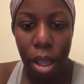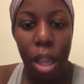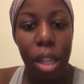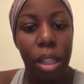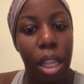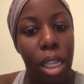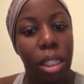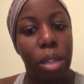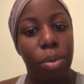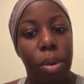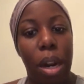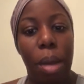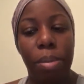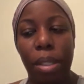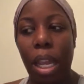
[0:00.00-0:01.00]
This is what
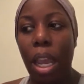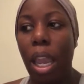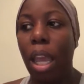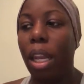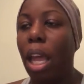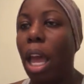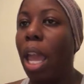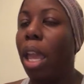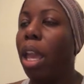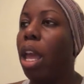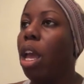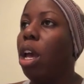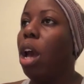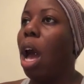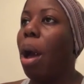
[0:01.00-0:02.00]
I'm saying. Like,
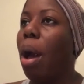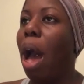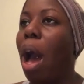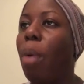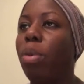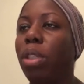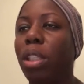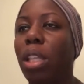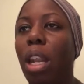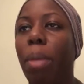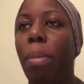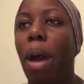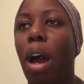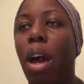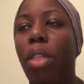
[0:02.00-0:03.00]
I was telling
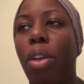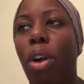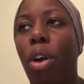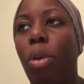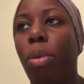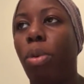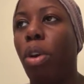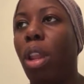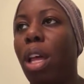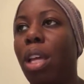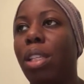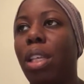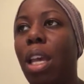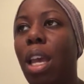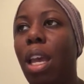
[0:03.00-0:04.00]
my other homegirl, I
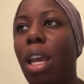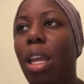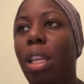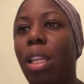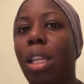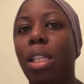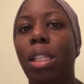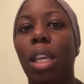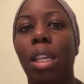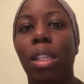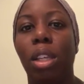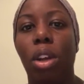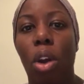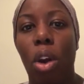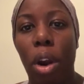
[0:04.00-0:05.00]
said, this nigga's a
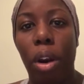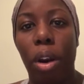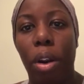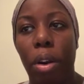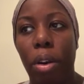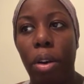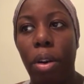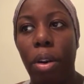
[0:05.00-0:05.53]
coroner.